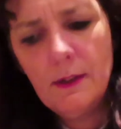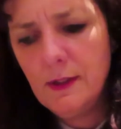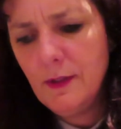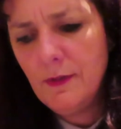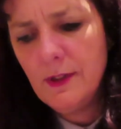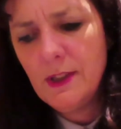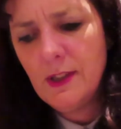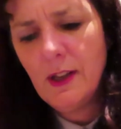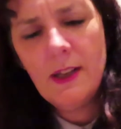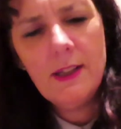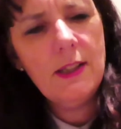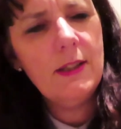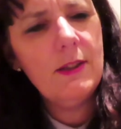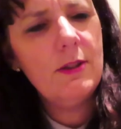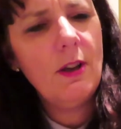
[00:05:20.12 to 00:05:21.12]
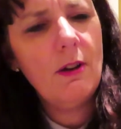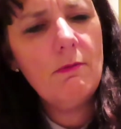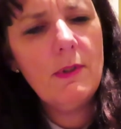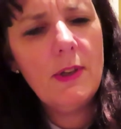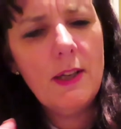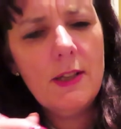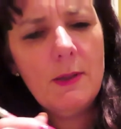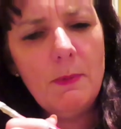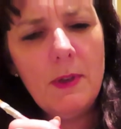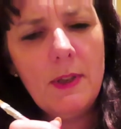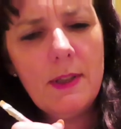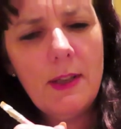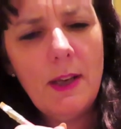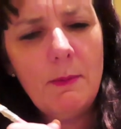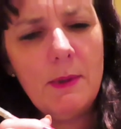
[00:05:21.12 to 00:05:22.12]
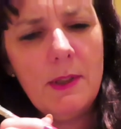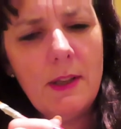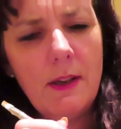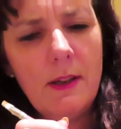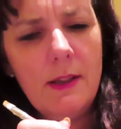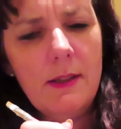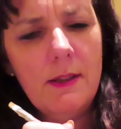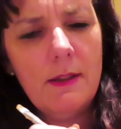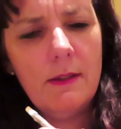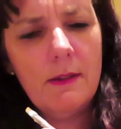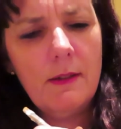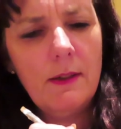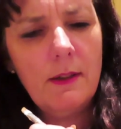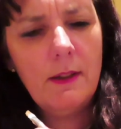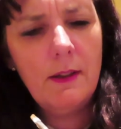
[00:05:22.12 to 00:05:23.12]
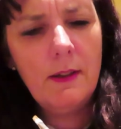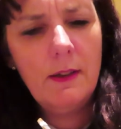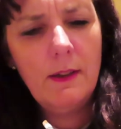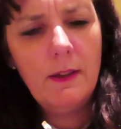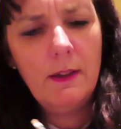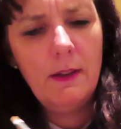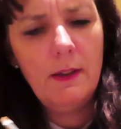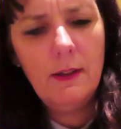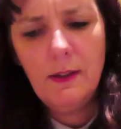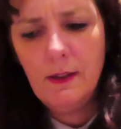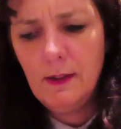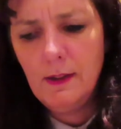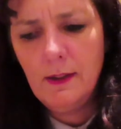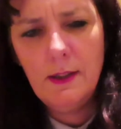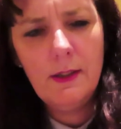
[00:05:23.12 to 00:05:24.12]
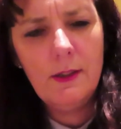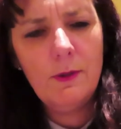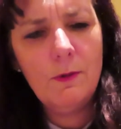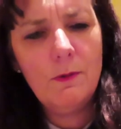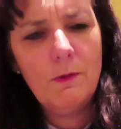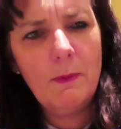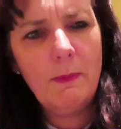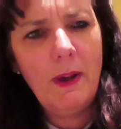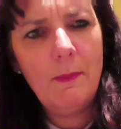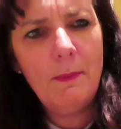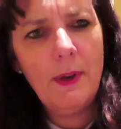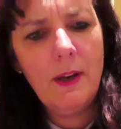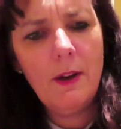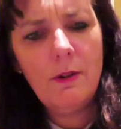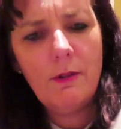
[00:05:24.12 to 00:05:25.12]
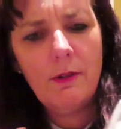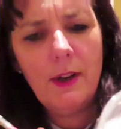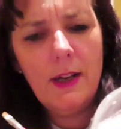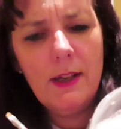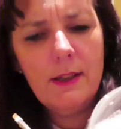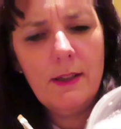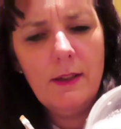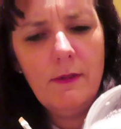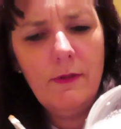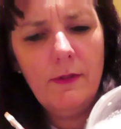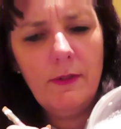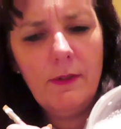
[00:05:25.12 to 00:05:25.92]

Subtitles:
Different sizes, don't need to be the same size. This is all about being creative.